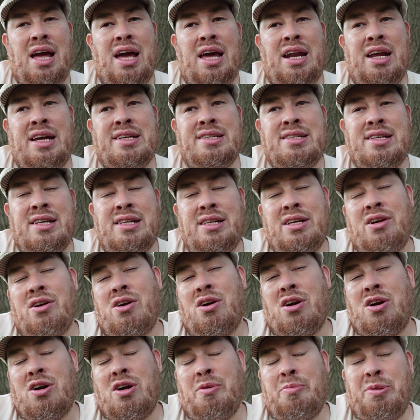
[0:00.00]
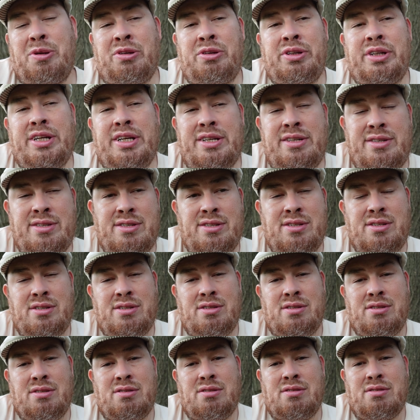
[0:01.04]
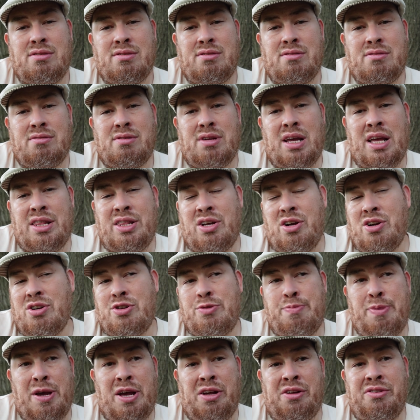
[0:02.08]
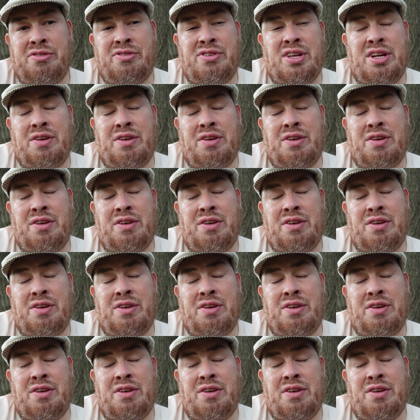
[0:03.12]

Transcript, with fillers: And I said, there are abilities and there are spells,